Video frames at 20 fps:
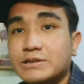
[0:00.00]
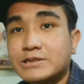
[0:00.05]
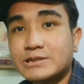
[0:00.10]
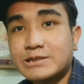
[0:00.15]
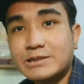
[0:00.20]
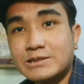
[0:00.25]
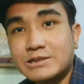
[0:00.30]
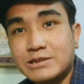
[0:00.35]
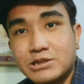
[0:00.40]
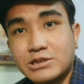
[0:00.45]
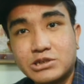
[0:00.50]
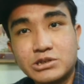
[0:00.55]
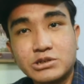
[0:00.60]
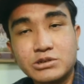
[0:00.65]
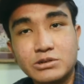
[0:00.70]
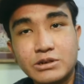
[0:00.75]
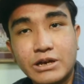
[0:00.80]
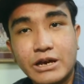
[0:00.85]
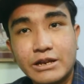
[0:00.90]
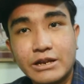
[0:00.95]
since the
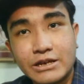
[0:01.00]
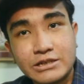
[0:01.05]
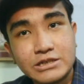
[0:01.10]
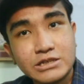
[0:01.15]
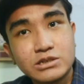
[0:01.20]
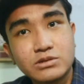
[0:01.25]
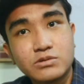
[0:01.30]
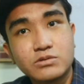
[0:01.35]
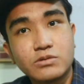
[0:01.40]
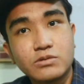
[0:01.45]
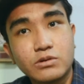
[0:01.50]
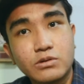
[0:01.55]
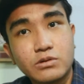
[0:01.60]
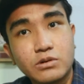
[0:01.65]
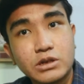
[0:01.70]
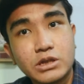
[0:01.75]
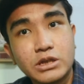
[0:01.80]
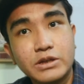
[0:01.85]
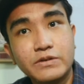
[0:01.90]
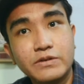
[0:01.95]
shoot, and I just
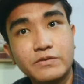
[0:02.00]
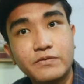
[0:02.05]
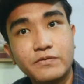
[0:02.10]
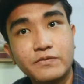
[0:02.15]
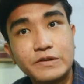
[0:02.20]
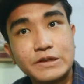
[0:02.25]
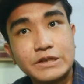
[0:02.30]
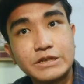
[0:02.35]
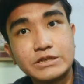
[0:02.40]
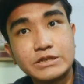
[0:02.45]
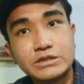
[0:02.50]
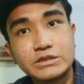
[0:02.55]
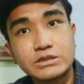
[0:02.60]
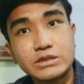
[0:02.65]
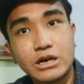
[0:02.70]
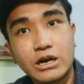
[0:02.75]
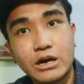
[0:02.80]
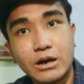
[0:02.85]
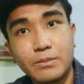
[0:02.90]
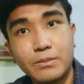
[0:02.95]
quickly finished
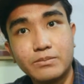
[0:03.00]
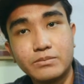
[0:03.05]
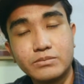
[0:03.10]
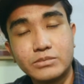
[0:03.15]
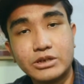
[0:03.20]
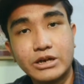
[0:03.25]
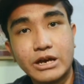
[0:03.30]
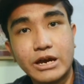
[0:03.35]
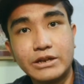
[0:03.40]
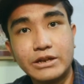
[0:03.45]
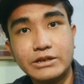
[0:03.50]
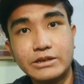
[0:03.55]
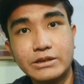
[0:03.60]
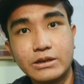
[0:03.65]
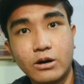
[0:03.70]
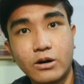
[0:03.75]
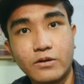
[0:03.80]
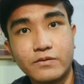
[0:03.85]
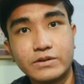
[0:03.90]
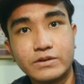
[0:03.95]
up the edit
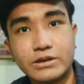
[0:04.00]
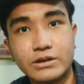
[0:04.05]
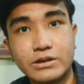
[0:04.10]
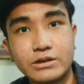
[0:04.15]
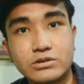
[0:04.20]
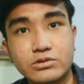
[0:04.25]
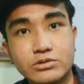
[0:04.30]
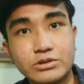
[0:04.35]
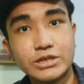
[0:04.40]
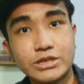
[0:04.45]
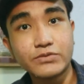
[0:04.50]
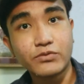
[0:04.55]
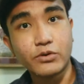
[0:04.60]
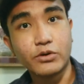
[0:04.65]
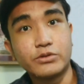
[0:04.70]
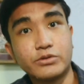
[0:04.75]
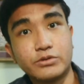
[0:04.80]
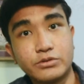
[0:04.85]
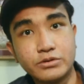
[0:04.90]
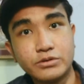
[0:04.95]
of the today's
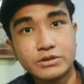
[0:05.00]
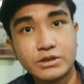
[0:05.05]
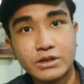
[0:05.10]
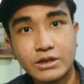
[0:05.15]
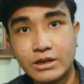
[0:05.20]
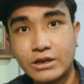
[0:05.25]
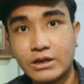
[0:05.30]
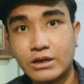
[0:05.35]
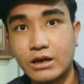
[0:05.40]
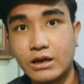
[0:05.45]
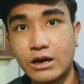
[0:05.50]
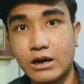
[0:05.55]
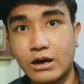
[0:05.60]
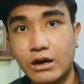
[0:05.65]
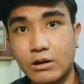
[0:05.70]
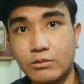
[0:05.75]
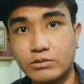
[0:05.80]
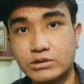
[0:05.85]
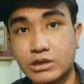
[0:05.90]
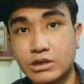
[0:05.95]
photo,
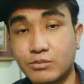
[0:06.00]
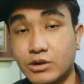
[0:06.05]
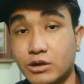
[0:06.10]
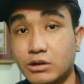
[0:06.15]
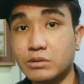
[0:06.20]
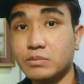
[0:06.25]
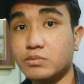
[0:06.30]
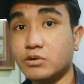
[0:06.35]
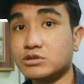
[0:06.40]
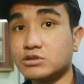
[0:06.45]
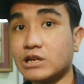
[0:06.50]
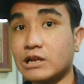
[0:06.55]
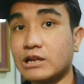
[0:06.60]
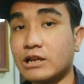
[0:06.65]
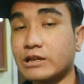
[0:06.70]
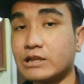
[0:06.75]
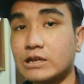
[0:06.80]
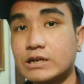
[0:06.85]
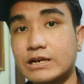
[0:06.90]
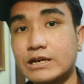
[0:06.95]
which I'm going to be posting
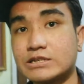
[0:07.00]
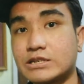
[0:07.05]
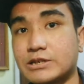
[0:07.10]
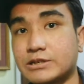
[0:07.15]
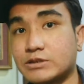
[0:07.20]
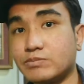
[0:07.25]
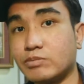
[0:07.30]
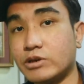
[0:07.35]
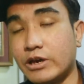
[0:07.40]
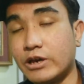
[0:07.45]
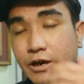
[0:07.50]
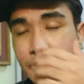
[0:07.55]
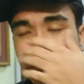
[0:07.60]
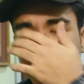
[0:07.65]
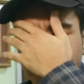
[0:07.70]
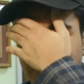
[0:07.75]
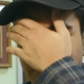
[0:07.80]
later at 6 p.m.